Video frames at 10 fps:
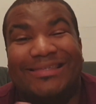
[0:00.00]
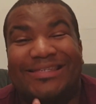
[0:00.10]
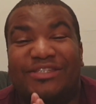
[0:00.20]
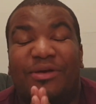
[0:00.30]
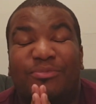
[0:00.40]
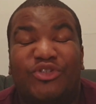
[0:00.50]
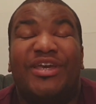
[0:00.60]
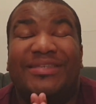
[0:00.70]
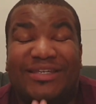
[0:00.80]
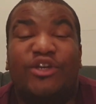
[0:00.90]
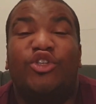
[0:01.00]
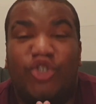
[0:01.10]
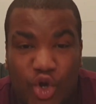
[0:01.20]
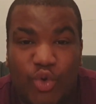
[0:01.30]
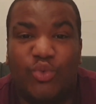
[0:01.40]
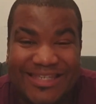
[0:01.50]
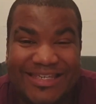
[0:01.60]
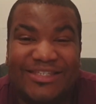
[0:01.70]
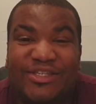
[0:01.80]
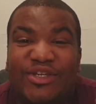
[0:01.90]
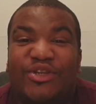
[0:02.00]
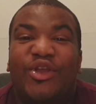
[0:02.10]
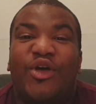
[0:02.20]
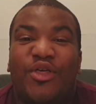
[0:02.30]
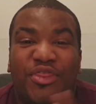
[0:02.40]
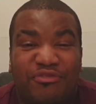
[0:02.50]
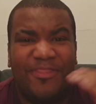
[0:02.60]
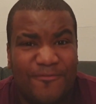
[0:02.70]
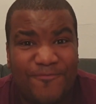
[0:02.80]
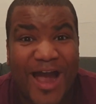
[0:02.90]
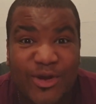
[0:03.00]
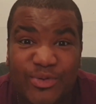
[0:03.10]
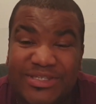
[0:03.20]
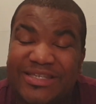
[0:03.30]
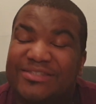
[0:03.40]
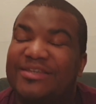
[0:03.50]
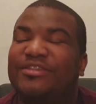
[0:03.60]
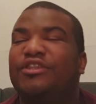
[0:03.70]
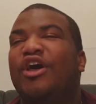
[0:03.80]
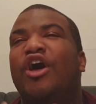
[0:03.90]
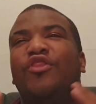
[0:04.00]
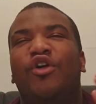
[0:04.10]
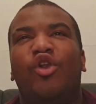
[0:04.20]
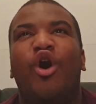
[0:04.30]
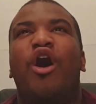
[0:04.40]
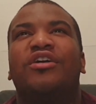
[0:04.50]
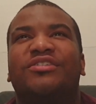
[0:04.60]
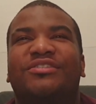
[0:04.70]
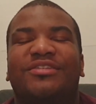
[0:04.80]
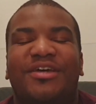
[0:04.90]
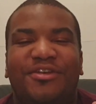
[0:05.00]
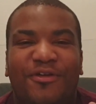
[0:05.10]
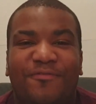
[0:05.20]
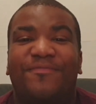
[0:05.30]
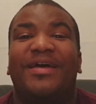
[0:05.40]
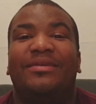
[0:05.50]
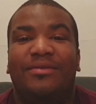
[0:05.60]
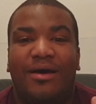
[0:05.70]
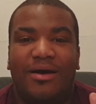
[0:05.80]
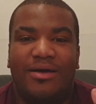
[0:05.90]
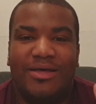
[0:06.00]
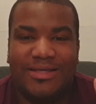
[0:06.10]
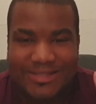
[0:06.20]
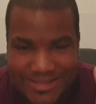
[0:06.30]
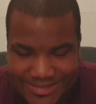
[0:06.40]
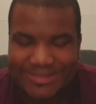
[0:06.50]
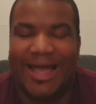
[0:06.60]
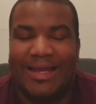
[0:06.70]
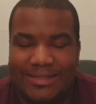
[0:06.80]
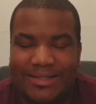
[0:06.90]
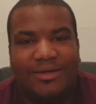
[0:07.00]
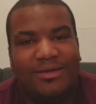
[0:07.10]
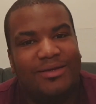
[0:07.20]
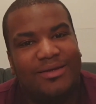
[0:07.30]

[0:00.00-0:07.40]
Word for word: into some Jessica Jones season three. The final season, the last defender standing.